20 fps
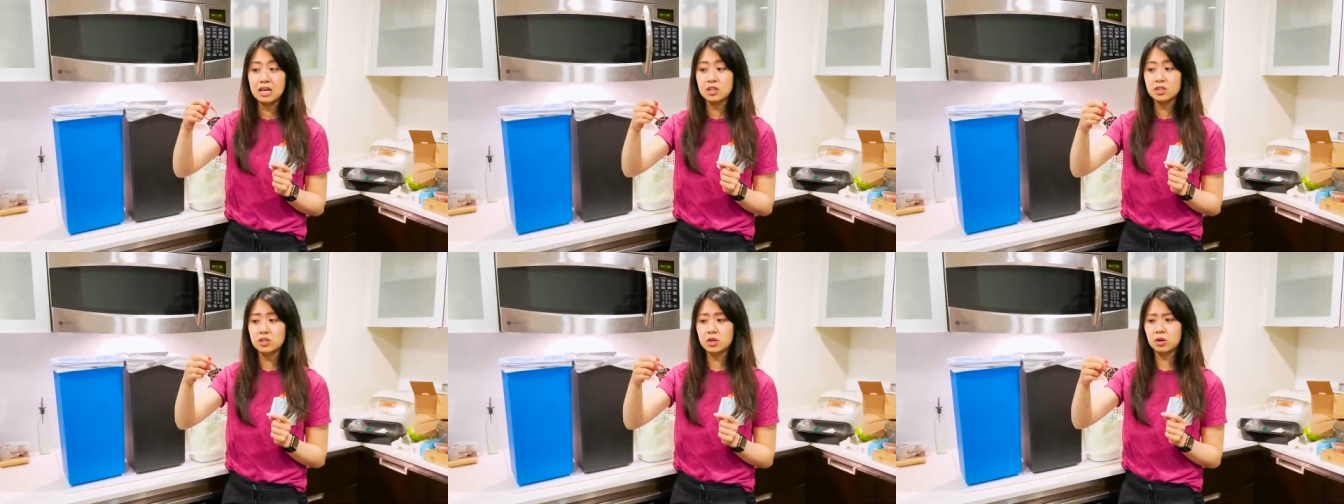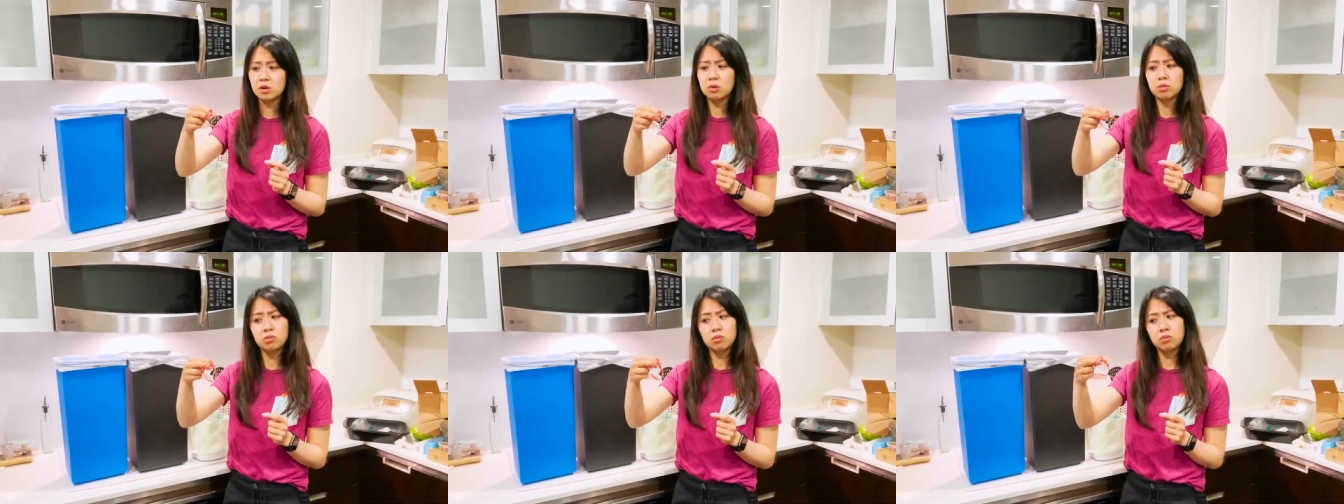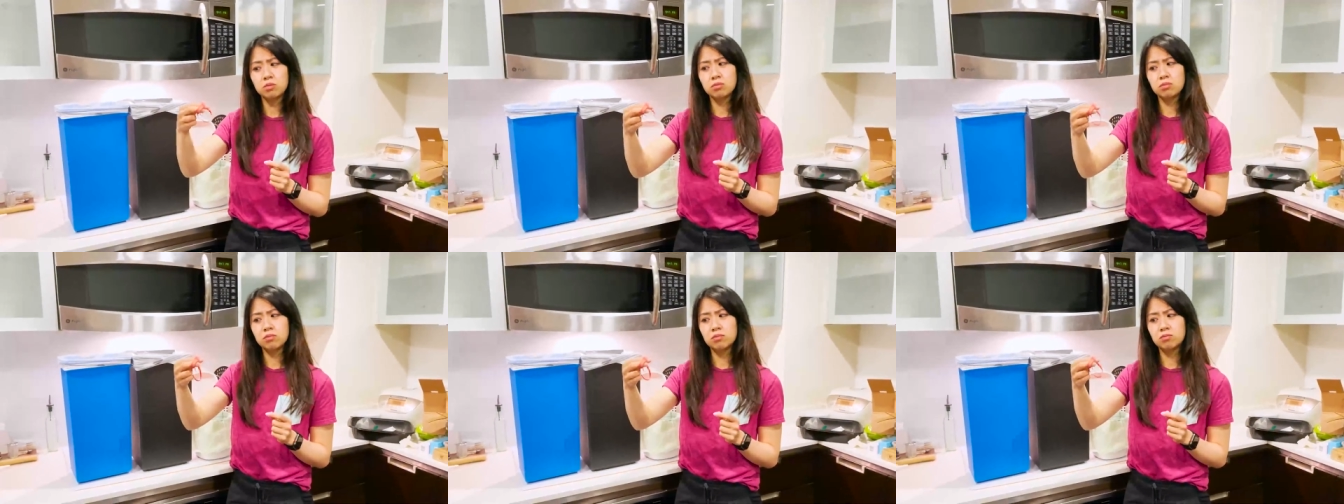So
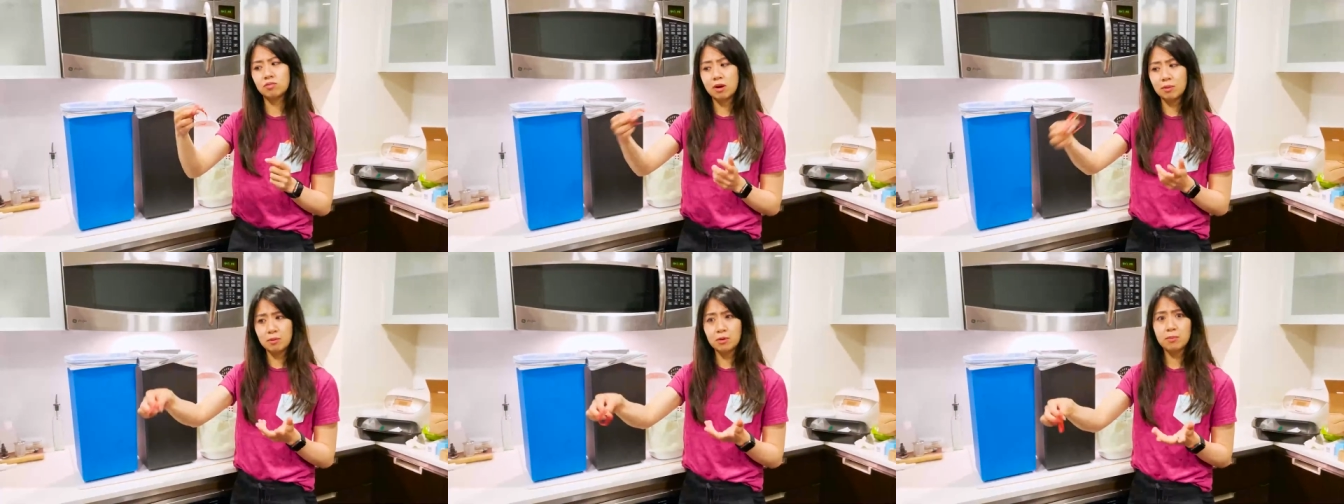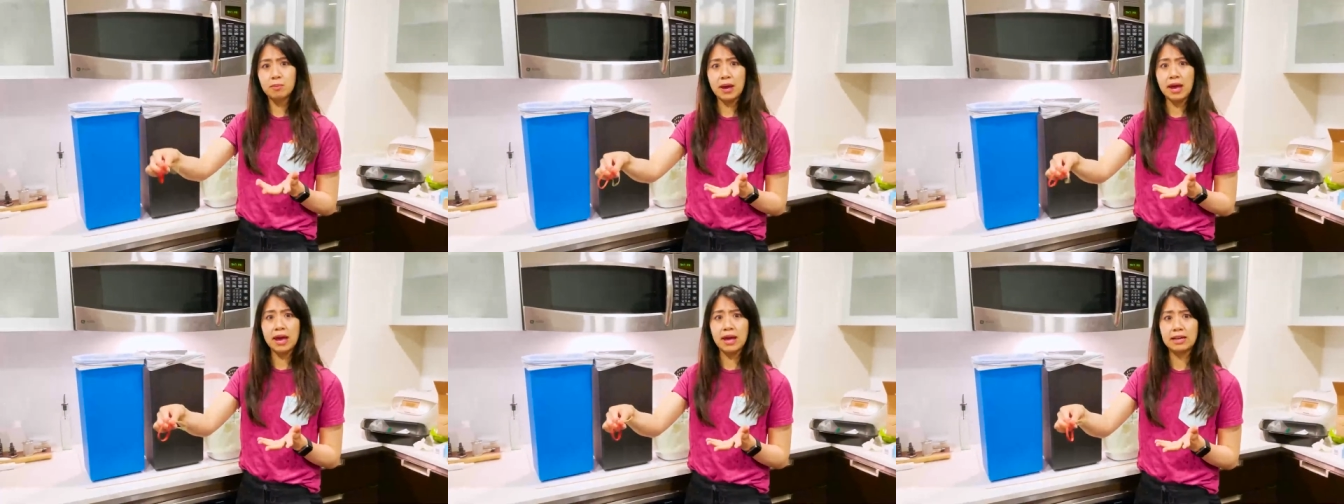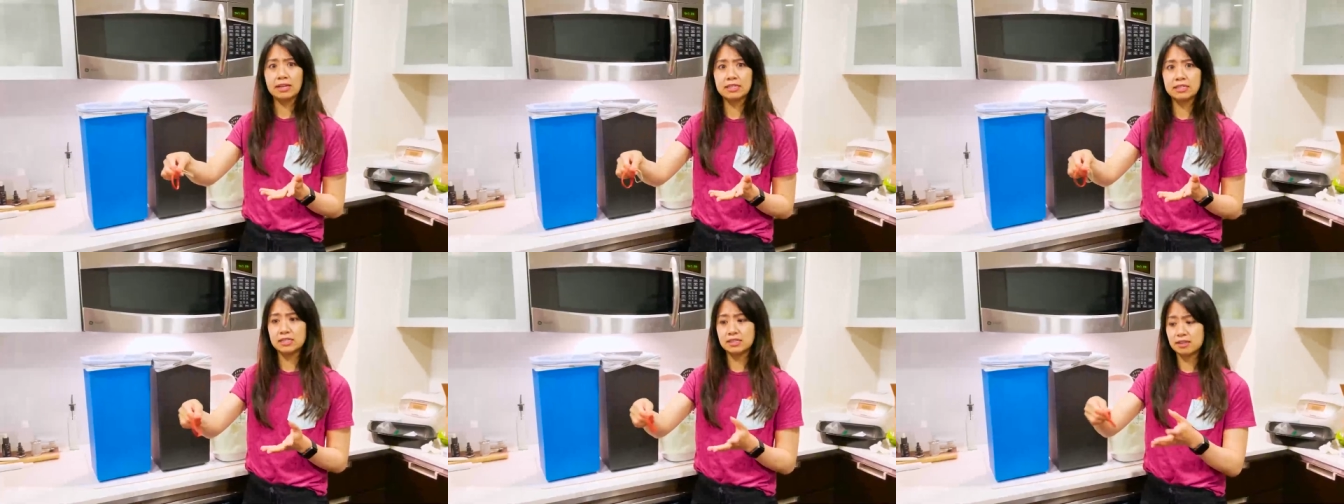rubber
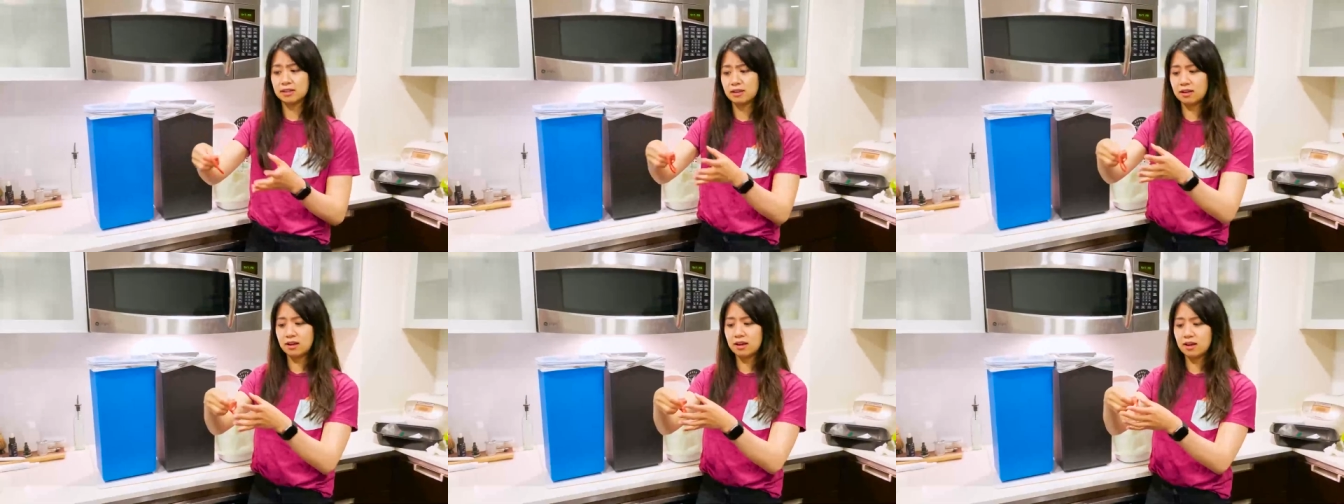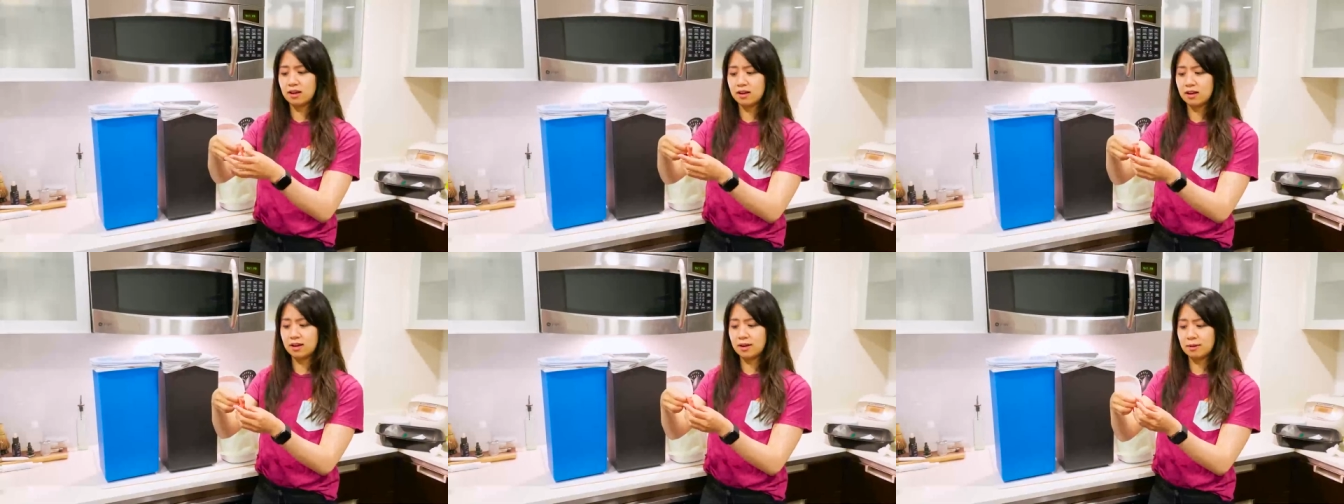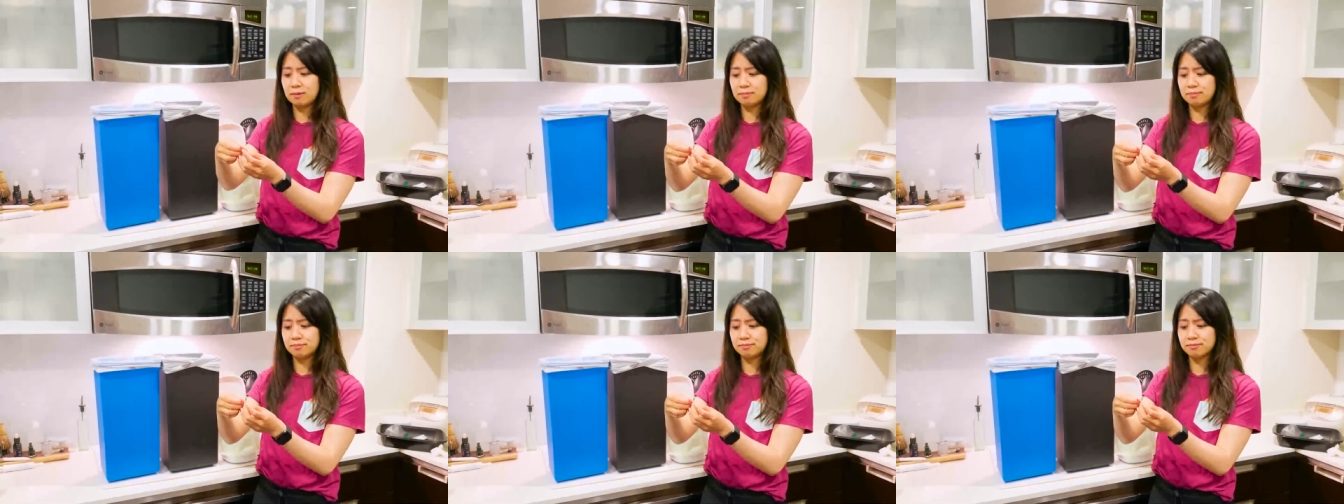bands
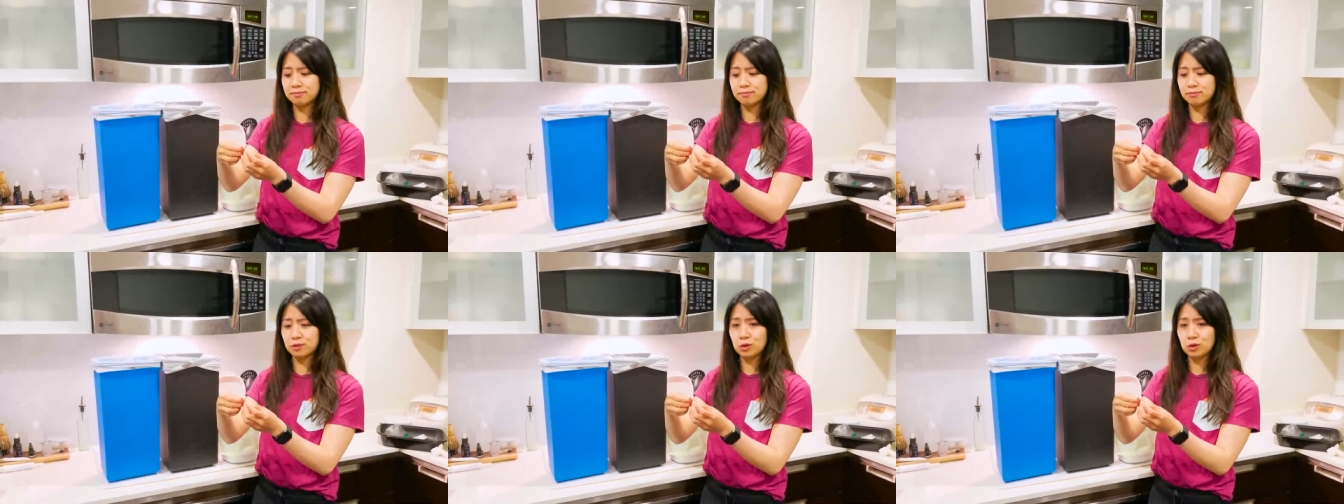um,